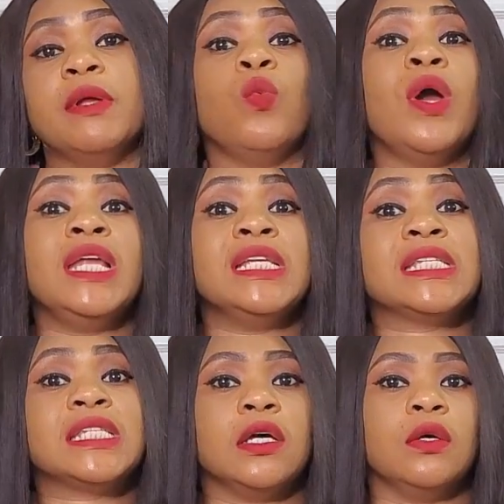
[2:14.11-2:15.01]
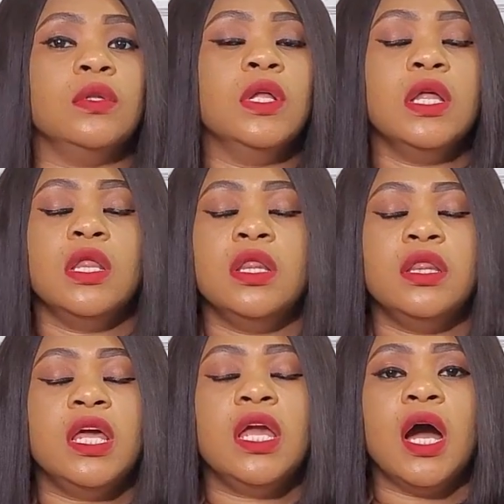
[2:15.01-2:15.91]
And when they sell,
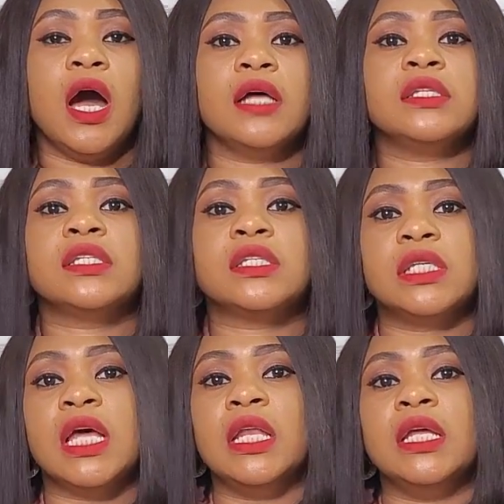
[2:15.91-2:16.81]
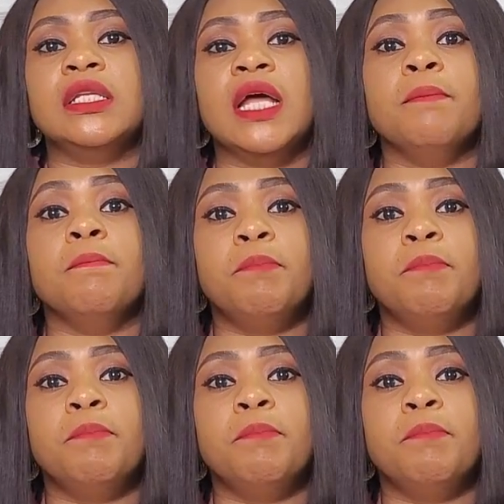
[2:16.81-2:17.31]
they are selling